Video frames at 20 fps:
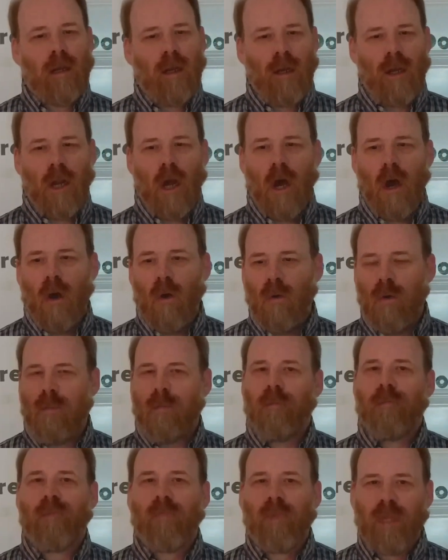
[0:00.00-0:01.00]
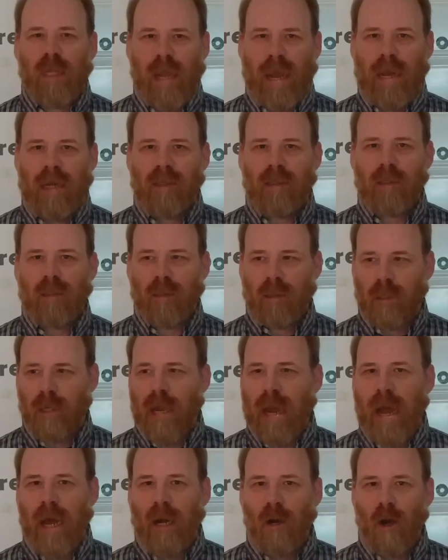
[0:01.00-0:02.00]
No, that's
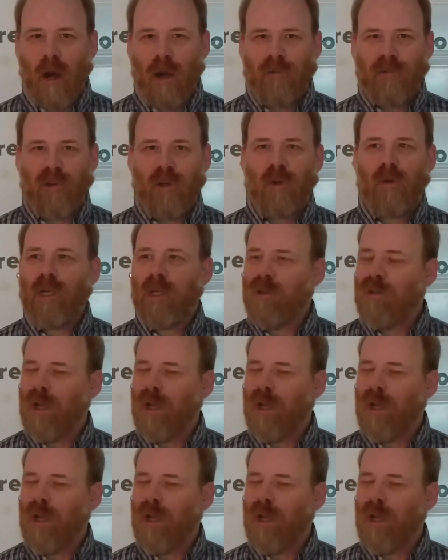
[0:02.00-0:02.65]
not off duty.